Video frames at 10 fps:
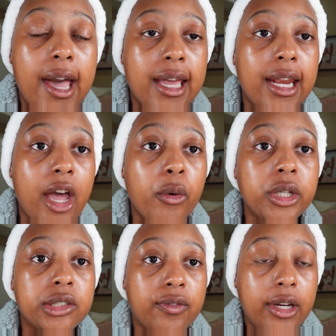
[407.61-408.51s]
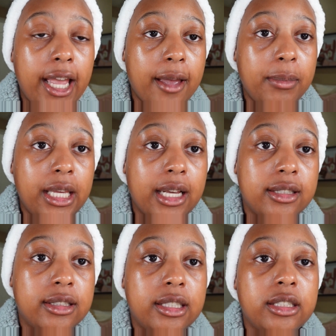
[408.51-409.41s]
And I always forget
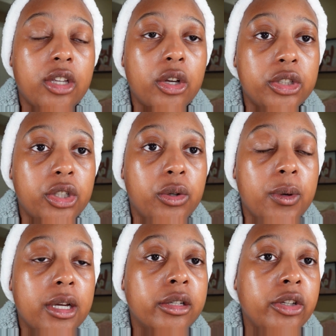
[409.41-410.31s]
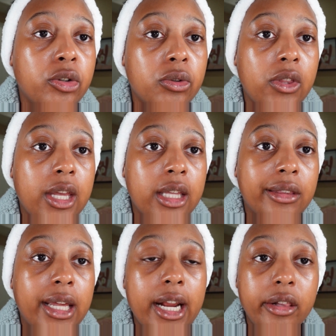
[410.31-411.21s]
because this is also a new thing
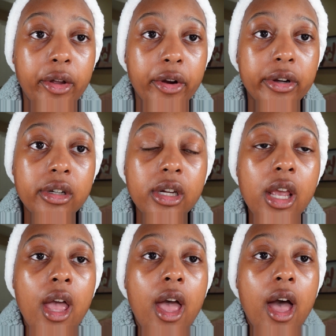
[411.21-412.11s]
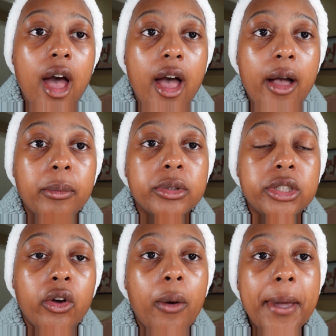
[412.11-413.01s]
that I learned.
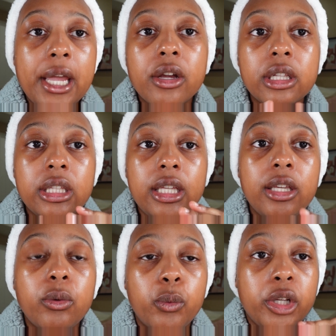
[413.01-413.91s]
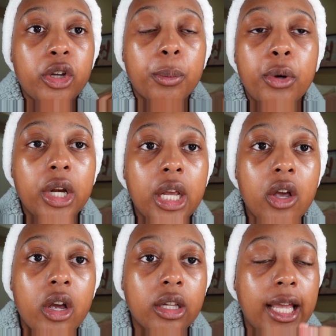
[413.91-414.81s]
So apparently when you're putting
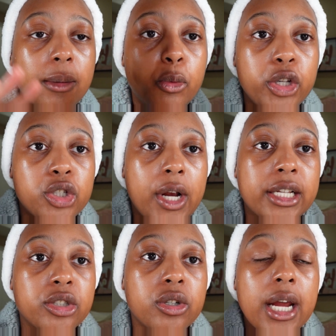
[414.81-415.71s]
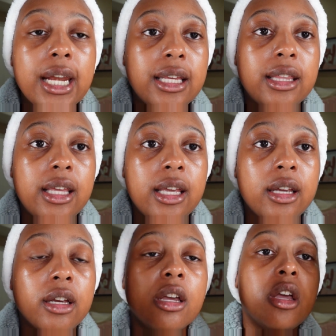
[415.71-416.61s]
on like moisturizer or
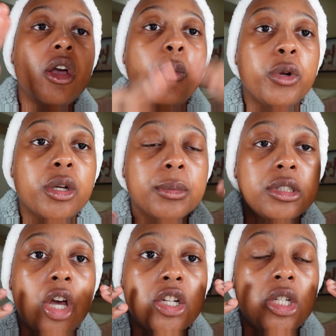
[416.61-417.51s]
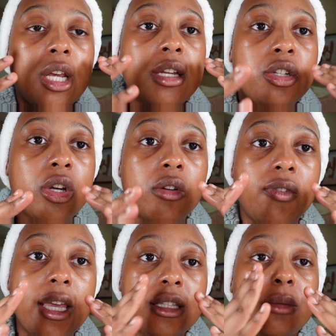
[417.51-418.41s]
anything, when you're massaging it into your
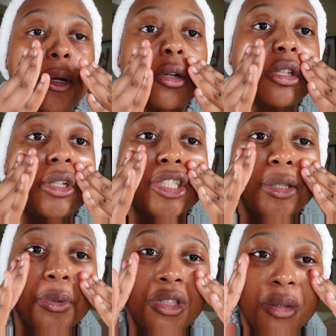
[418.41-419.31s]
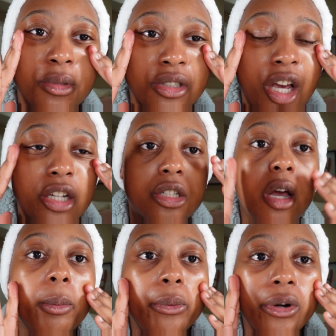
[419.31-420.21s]
face, apparently you're supposed to massage
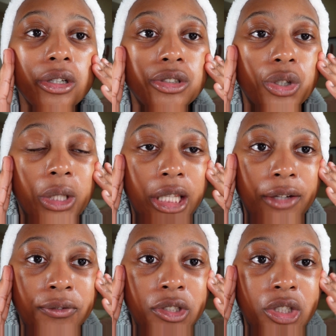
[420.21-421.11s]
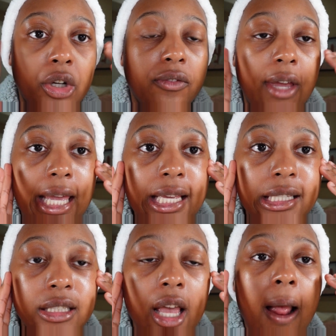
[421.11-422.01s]
upwards so it lifts your face.